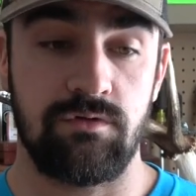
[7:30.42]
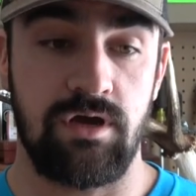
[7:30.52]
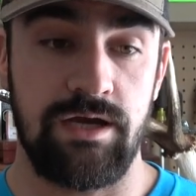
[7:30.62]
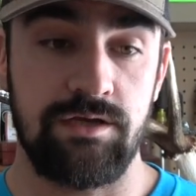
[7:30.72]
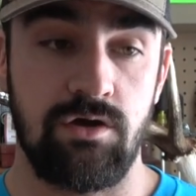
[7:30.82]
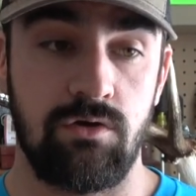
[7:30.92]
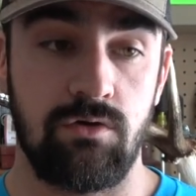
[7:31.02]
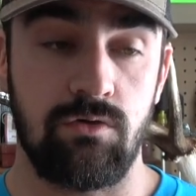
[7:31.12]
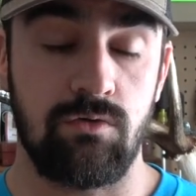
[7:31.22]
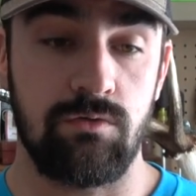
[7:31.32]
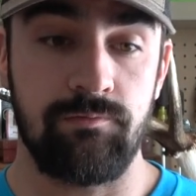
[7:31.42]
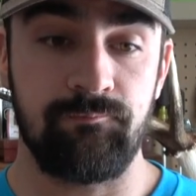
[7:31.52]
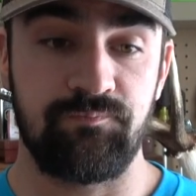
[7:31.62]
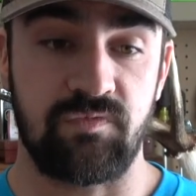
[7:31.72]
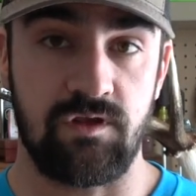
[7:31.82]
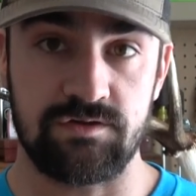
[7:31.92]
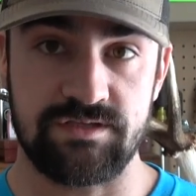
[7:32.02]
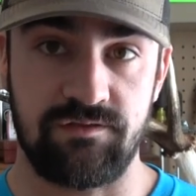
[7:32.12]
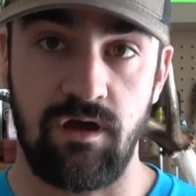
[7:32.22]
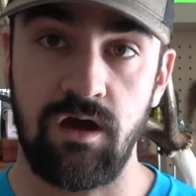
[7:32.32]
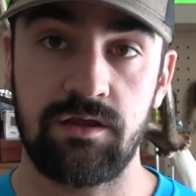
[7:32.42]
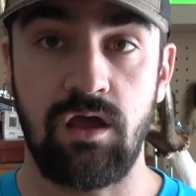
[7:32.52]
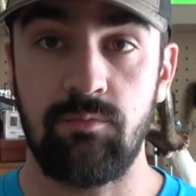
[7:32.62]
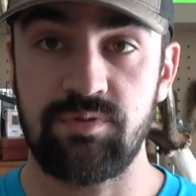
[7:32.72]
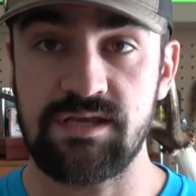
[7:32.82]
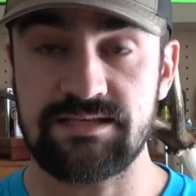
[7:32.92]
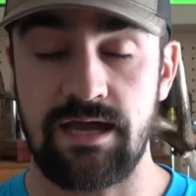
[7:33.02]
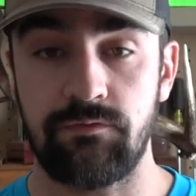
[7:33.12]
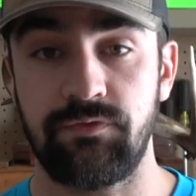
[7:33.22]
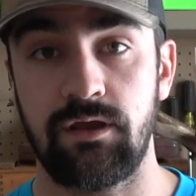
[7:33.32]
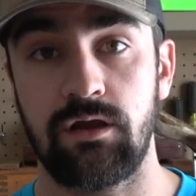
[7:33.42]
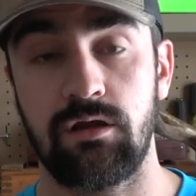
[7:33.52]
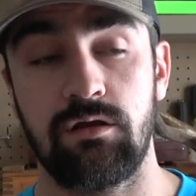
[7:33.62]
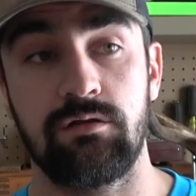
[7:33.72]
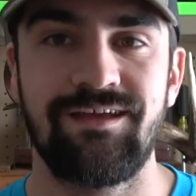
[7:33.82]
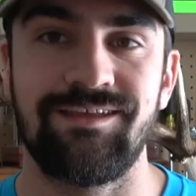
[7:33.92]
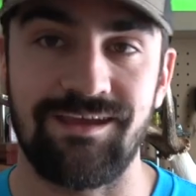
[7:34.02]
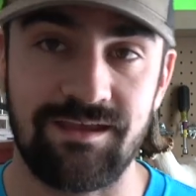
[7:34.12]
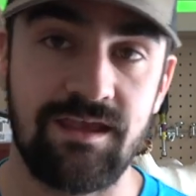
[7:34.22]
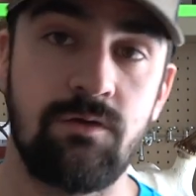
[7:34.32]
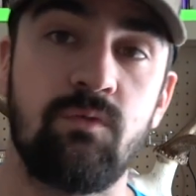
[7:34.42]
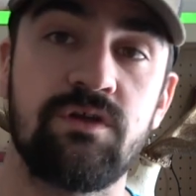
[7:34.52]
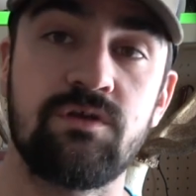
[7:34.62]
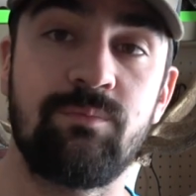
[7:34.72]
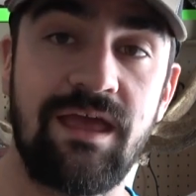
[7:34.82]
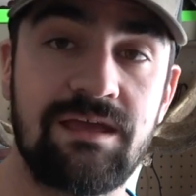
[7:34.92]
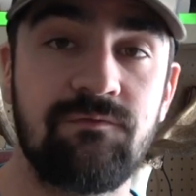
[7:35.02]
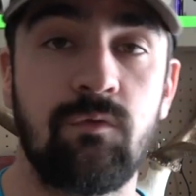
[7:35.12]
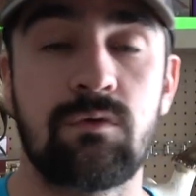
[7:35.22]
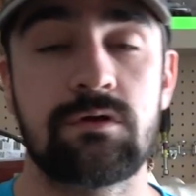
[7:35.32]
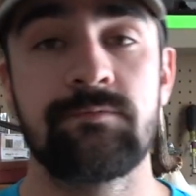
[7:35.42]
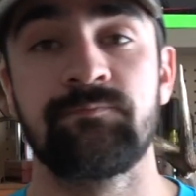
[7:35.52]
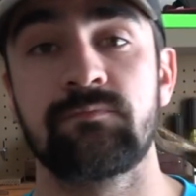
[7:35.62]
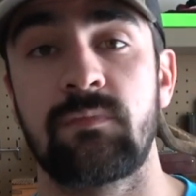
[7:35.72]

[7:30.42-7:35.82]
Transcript: I know there's a ton of companies out there. You get what you pay for.